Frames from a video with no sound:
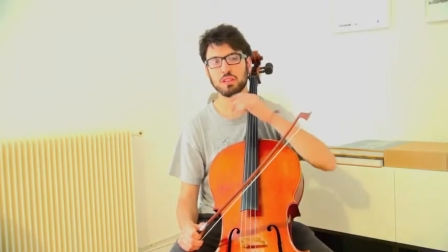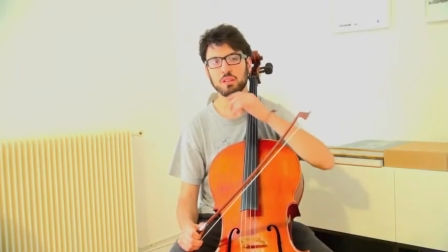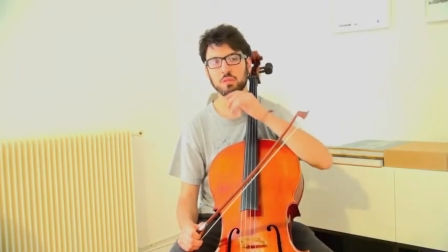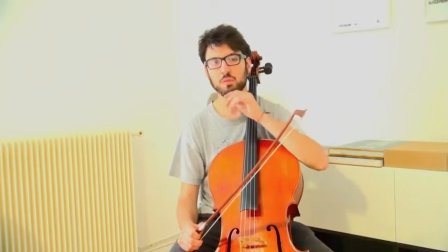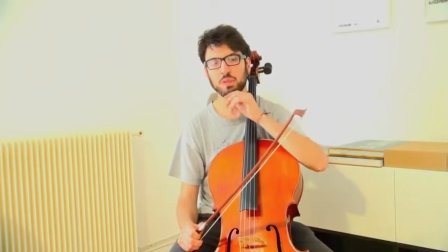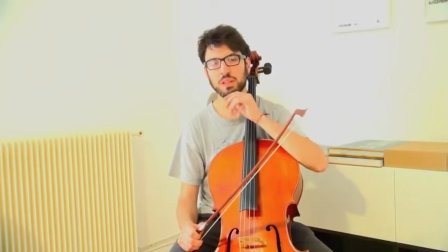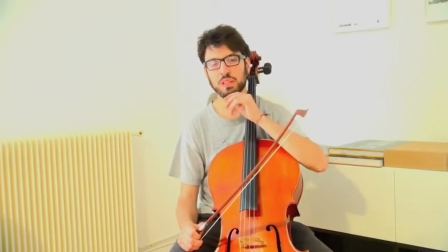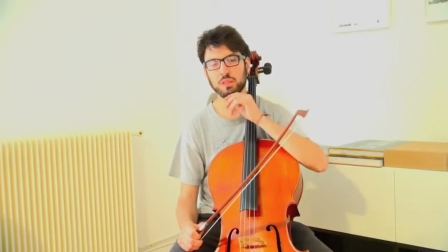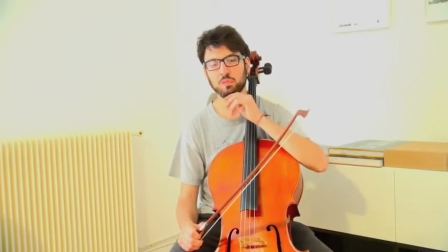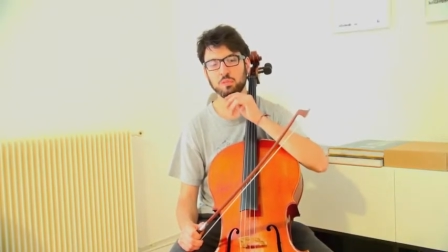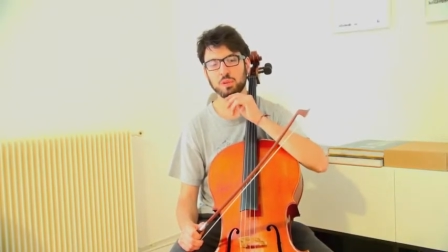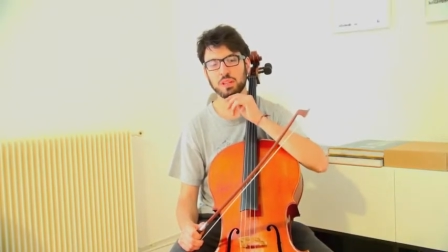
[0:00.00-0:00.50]

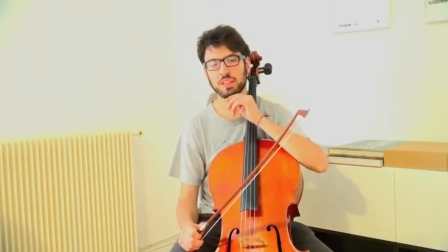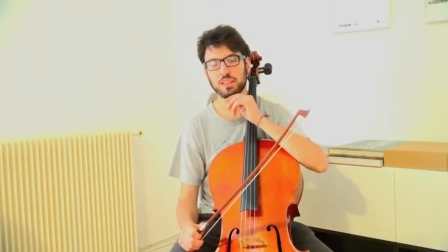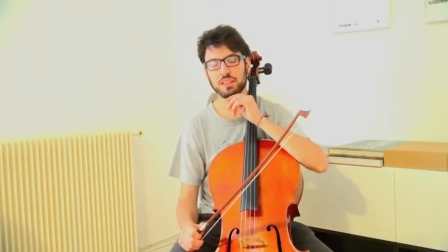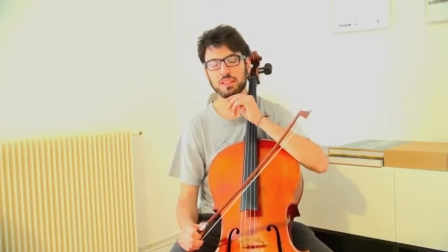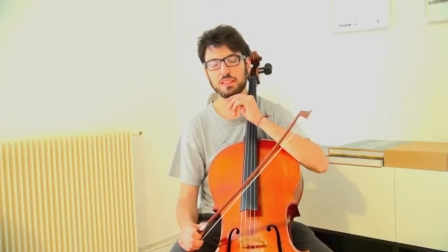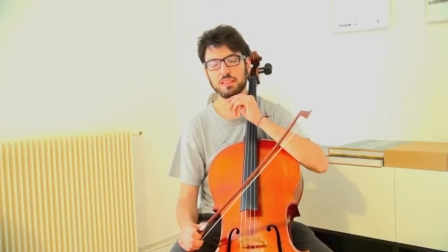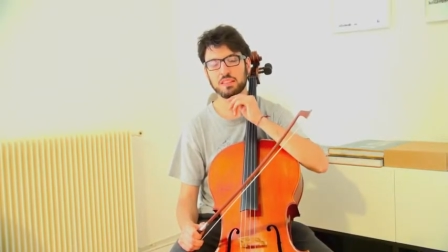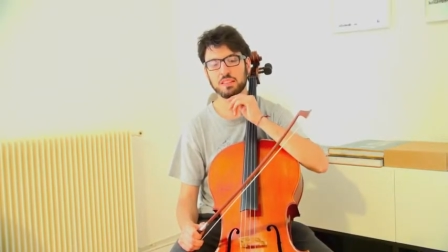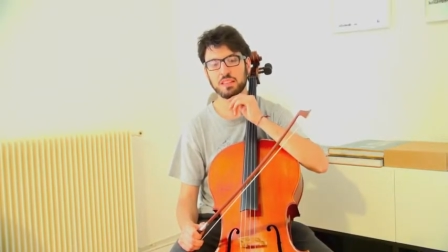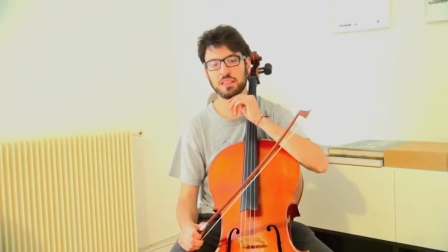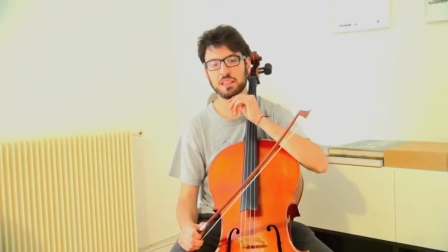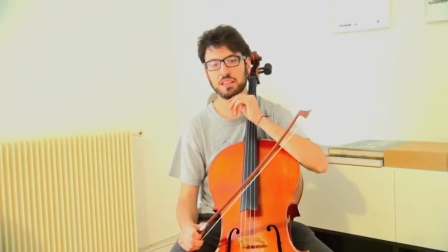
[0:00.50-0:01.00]
when
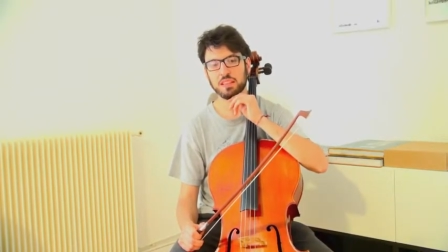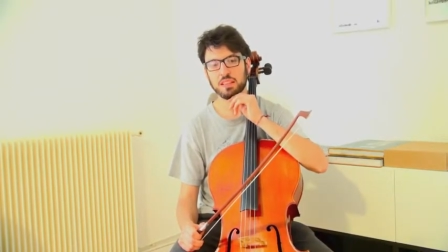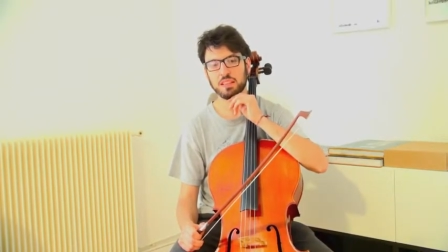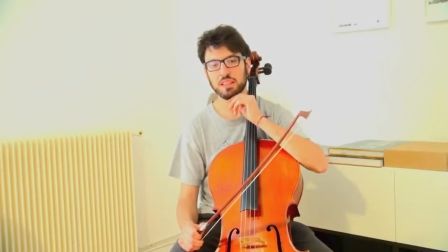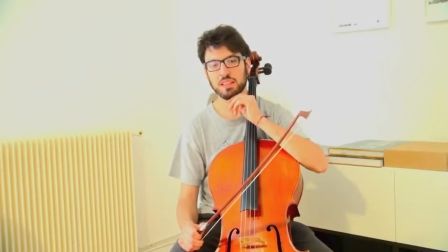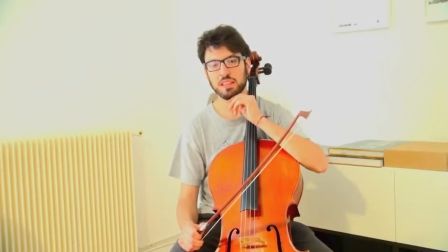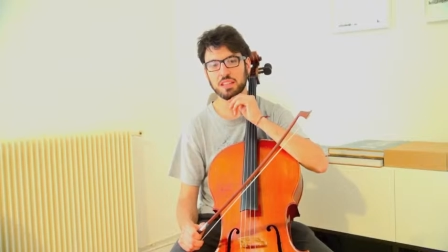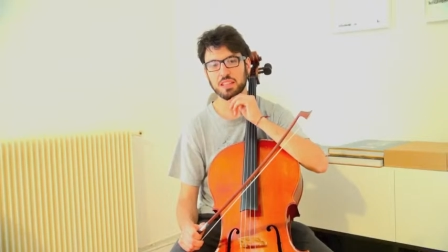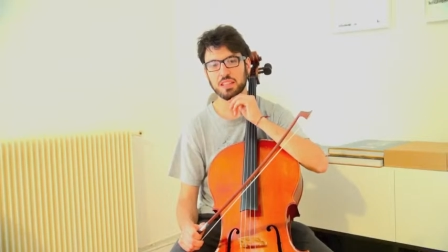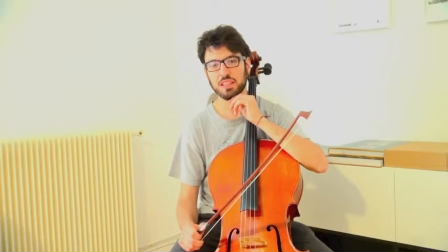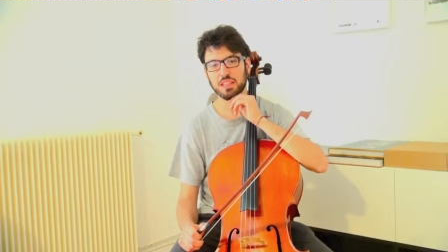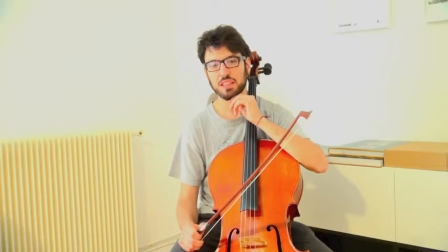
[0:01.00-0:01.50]
it's in
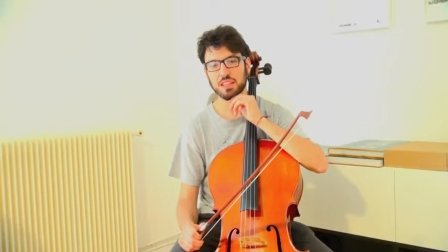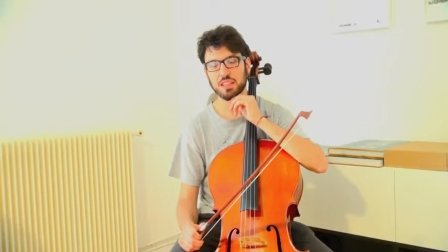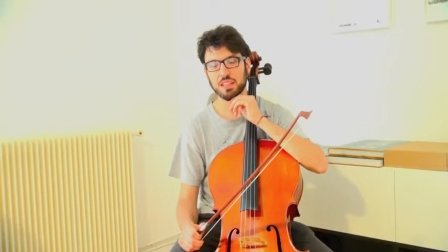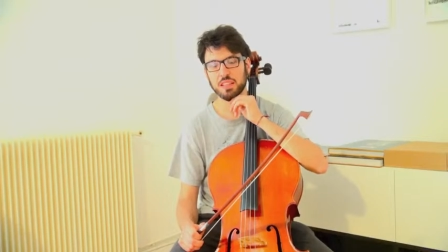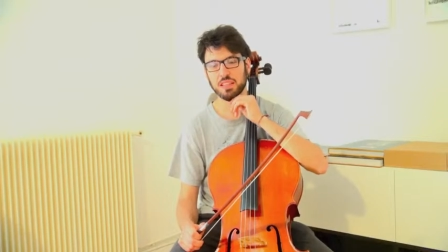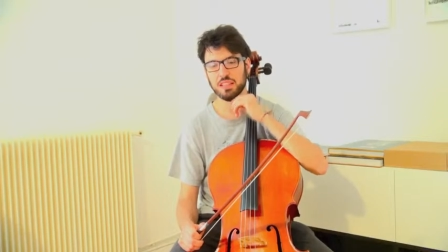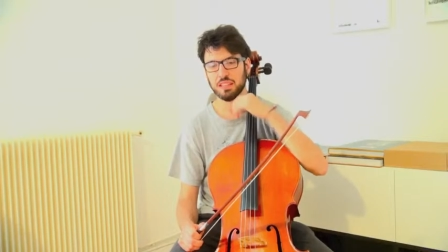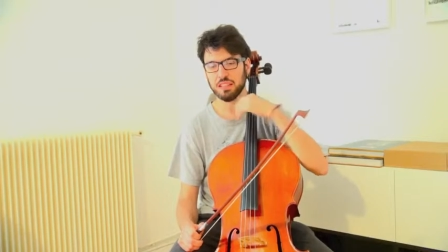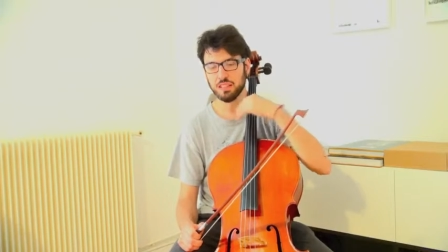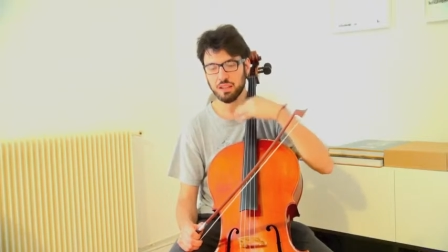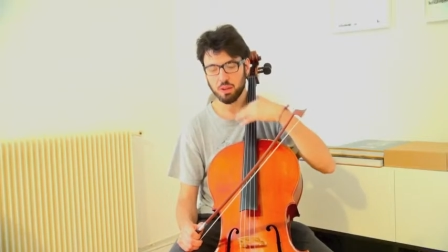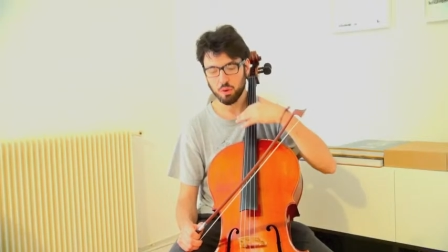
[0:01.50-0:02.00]

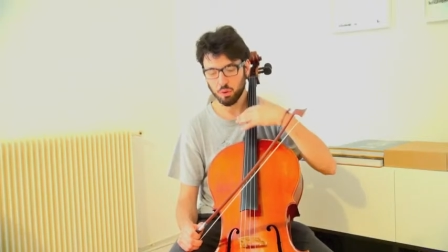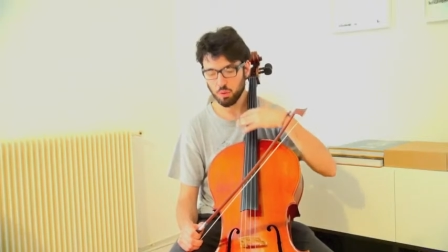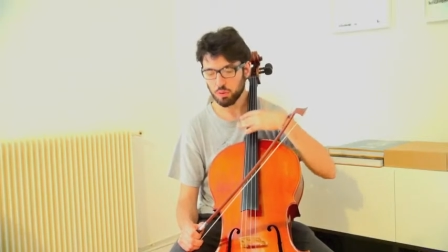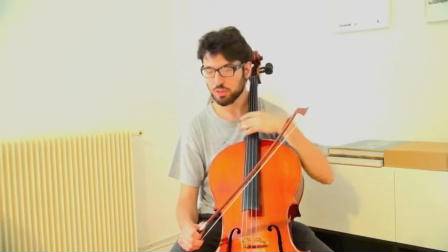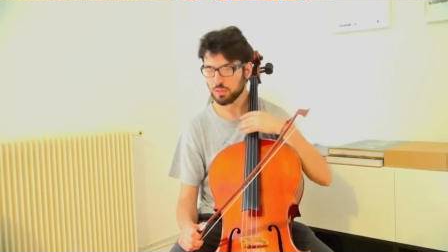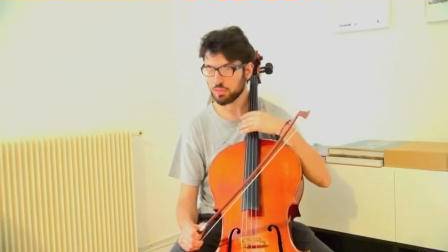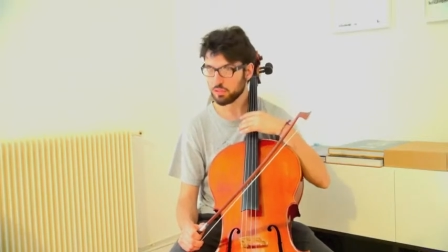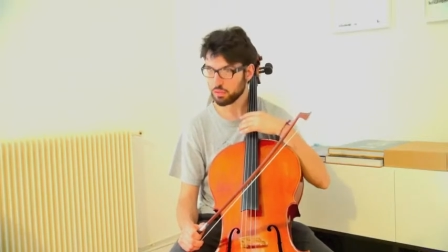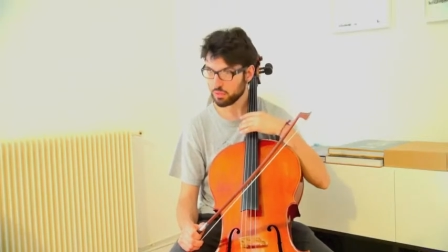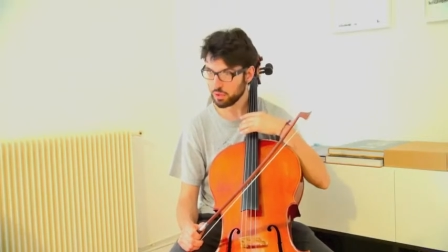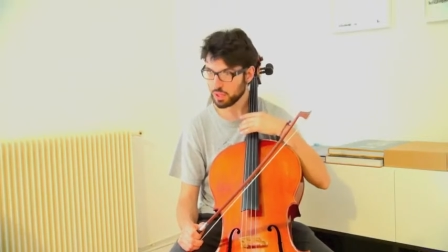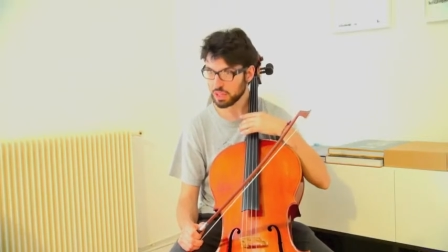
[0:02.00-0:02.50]
the lower
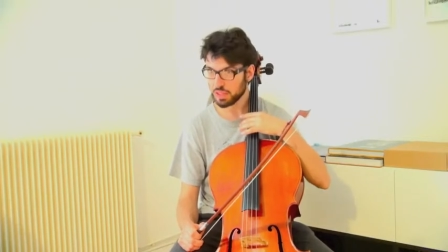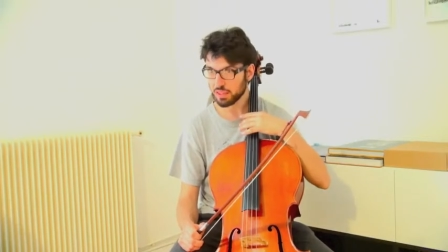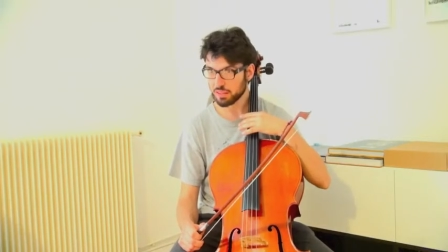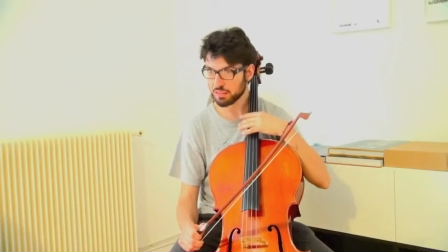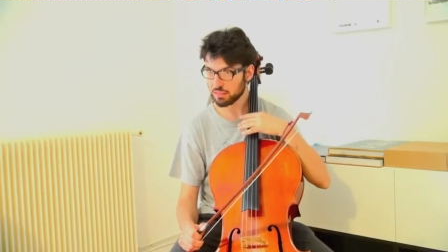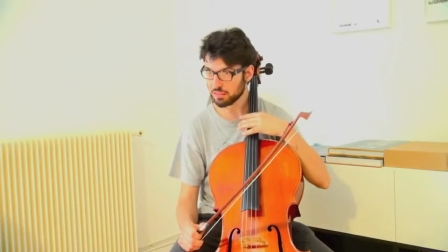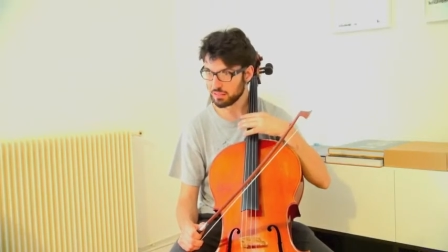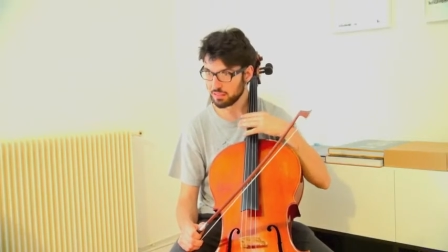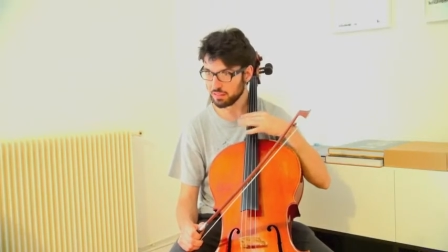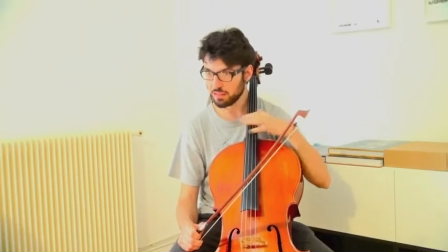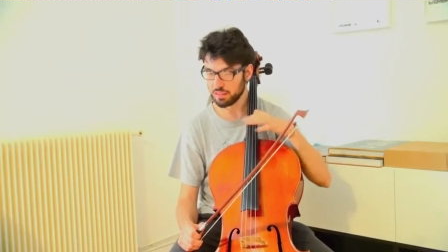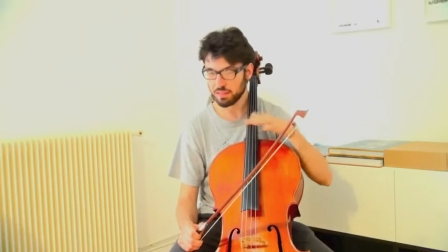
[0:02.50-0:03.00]
strings,